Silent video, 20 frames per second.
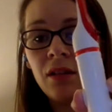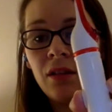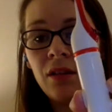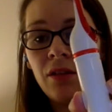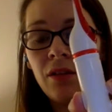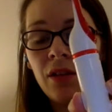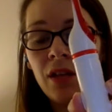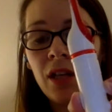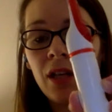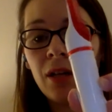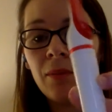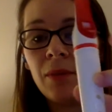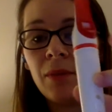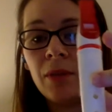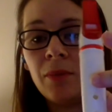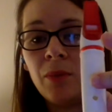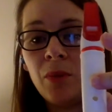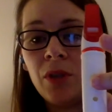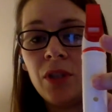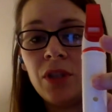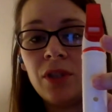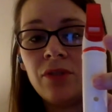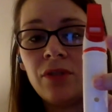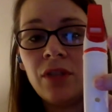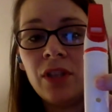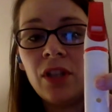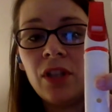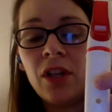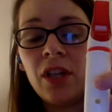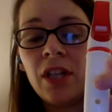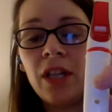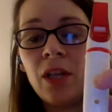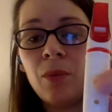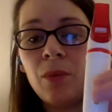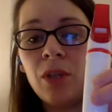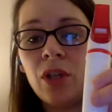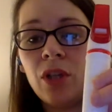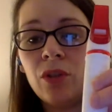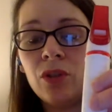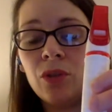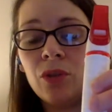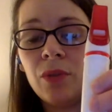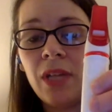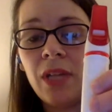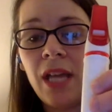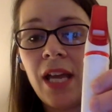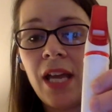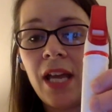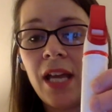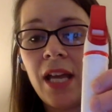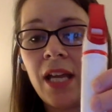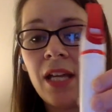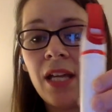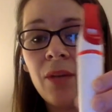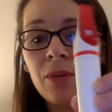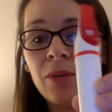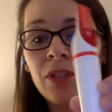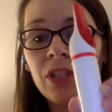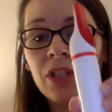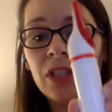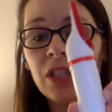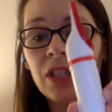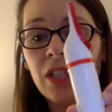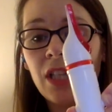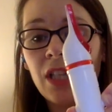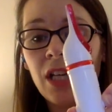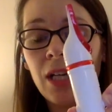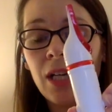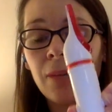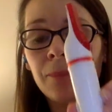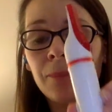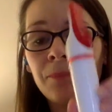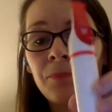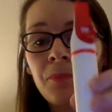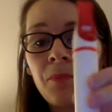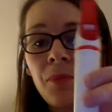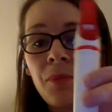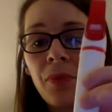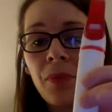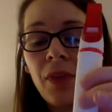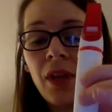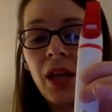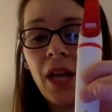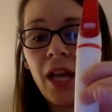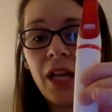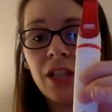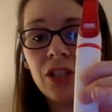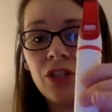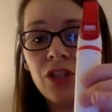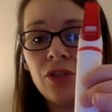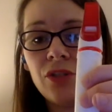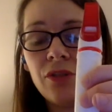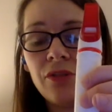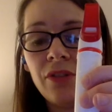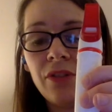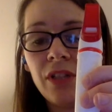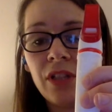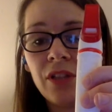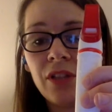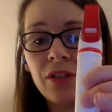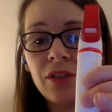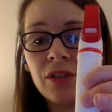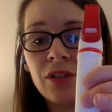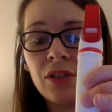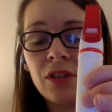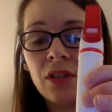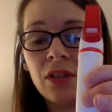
thumb and pointer finger, and then we go to an A, which is thumb and 2 fingers.